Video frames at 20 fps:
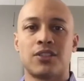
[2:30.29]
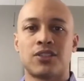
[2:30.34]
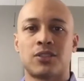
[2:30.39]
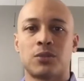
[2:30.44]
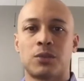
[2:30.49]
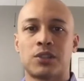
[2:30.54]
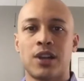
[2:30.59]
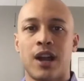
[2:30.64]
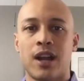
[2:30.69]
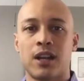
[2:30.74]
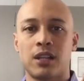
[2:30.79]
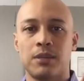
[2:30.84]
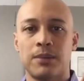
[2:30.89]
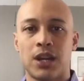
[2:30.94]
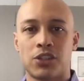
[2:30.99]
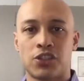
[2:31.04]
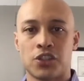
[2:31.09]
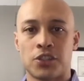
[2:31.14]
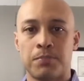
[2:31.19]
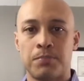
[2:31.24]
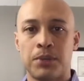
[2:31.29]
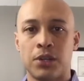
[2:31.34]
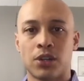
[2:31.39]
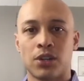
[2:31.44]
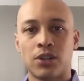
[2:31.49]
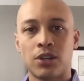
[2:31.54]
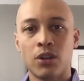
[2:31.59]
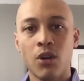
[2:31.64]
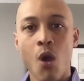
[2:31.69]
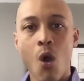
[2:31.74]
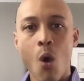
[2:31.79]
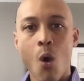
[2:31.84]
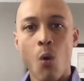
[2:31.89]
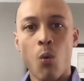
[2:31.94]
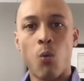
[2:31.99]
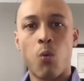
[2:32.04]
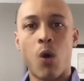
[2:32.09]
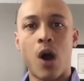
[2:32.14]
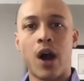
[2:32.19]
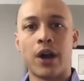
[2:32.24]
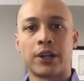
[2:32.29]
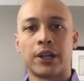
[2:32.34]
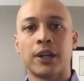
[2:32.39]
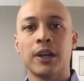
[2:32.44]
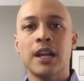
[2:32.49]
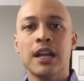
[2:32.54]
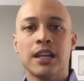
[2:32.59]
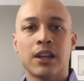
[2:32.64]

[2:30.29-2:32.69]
So we're talking about just pure water.